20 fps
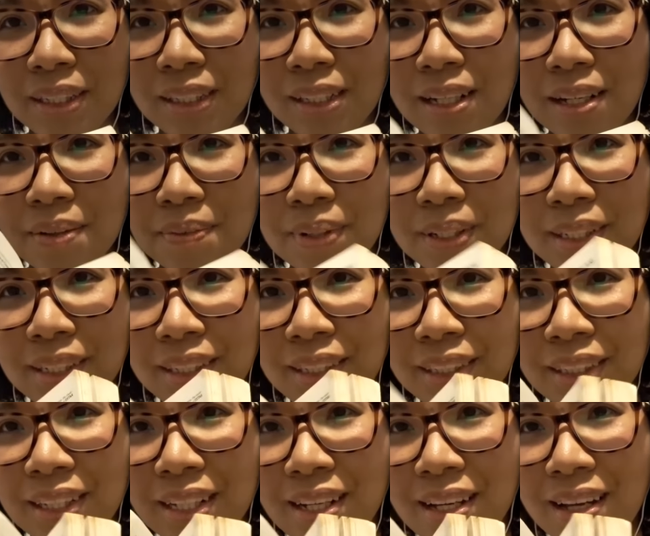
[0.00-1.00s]
language
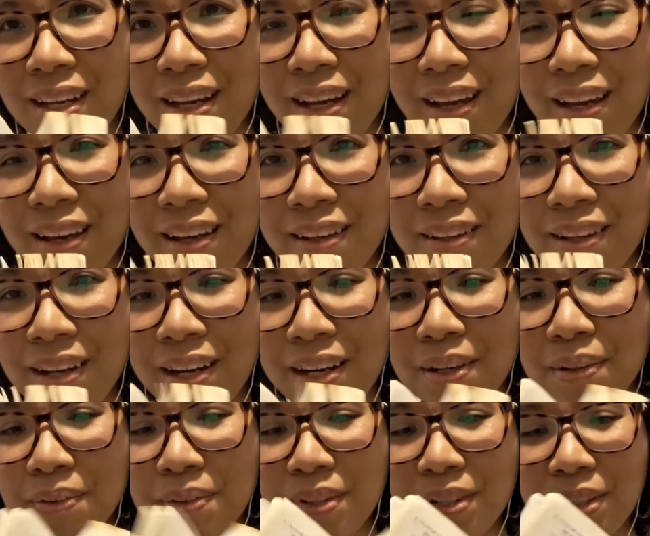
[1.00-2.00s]
and how
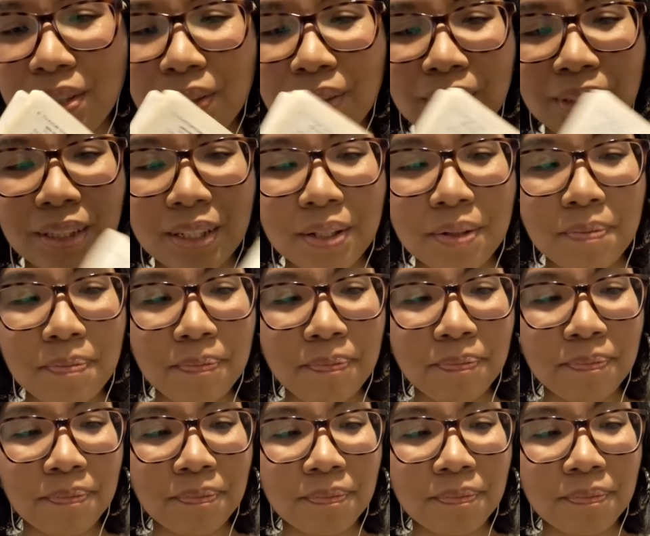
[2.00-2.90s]
to use them